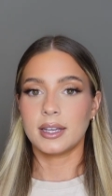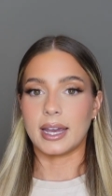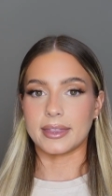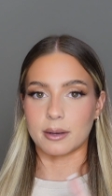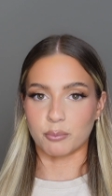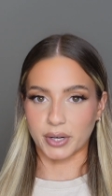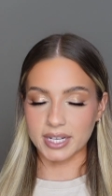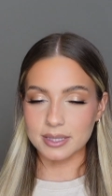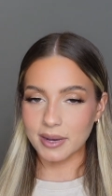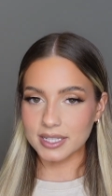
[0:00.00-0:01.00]
and then bring
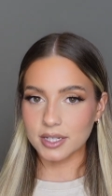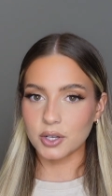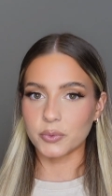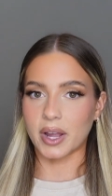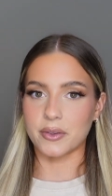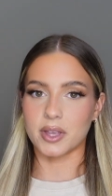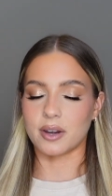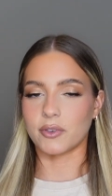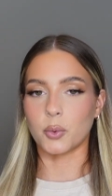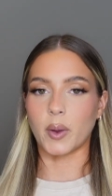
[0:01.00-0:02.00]
it to Mexico rather than
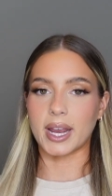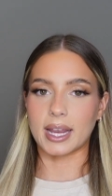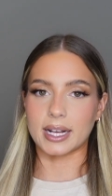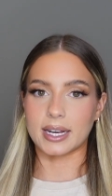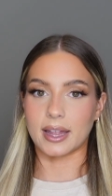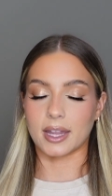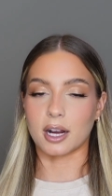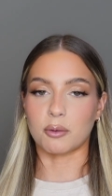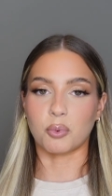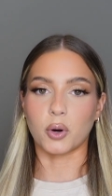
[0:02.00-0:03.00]
if you wait and get it at the
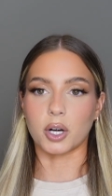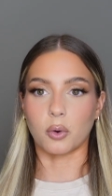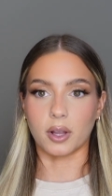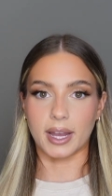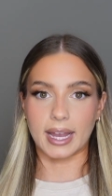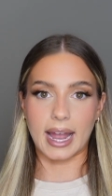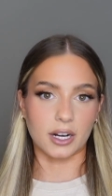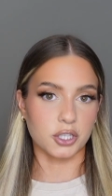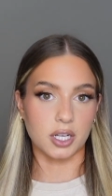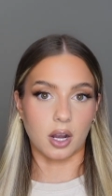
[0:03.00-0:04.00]
airport or like
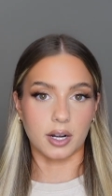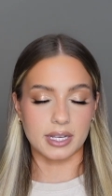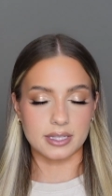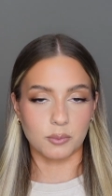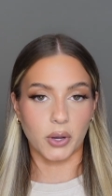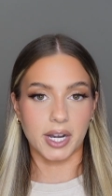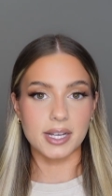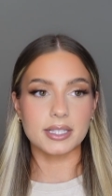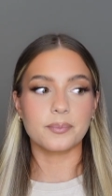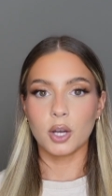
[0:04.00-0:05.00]
actually on Isla
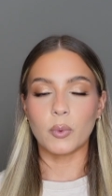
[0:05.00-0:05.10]
Mujeres.